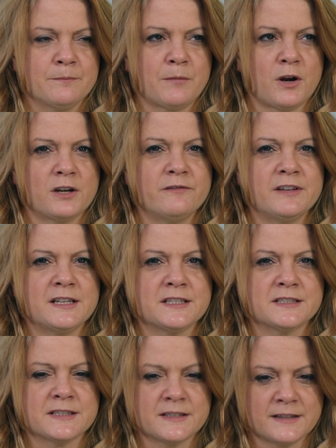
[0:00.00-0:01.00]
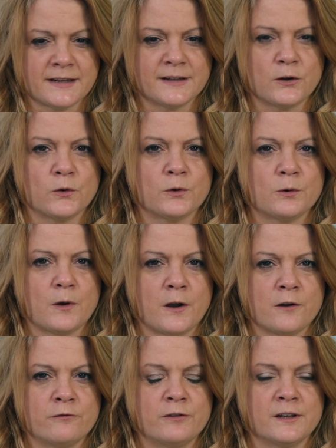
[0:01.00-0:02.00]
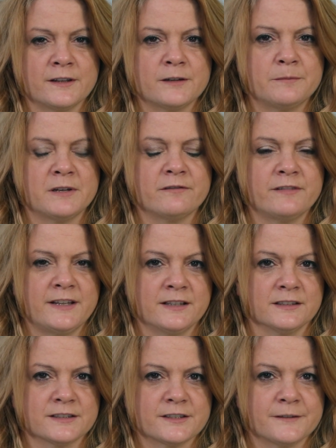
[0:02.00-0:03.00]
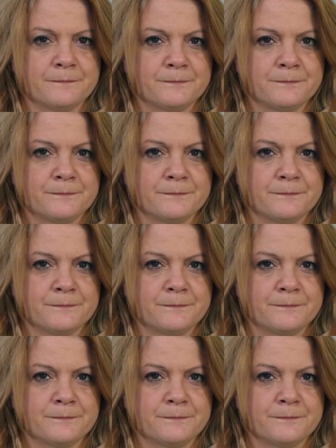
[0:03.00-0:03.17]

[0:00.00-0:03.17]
part of it is letting go of a little bit of guilt.